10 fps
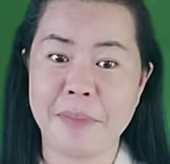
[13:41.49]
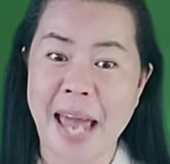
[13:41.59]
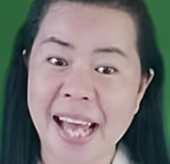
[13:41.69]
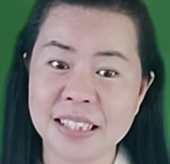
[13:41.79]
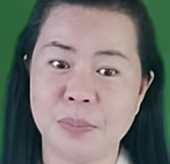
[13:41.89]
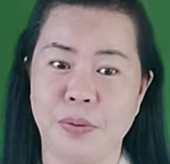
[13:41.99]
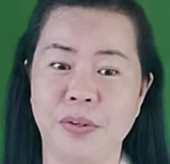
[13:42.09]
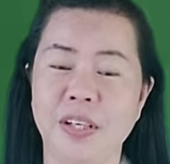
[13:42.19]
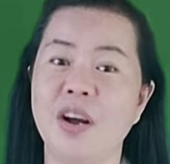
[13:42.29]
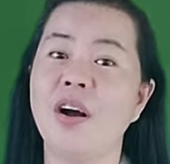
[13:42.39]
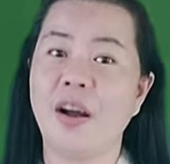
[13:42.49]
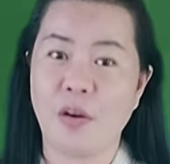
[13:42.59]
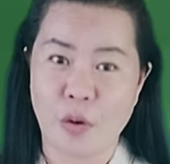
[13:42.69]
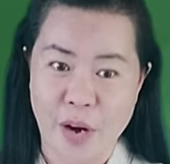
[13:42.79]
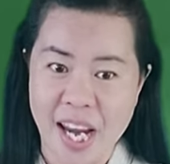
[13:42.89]
passbook
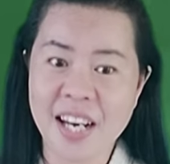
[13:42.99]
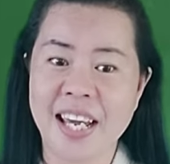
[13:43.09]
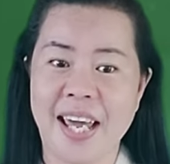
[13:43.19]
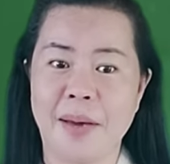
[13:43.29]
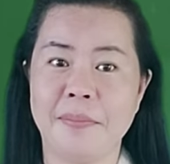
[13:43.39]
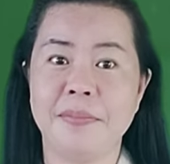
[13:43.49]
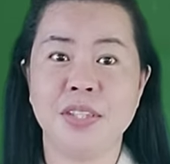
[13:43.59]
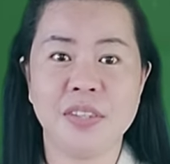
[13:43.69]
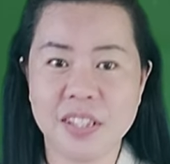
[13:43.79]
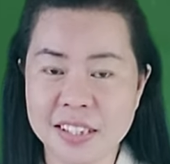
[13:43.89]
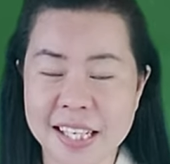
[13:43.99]
or ATM to the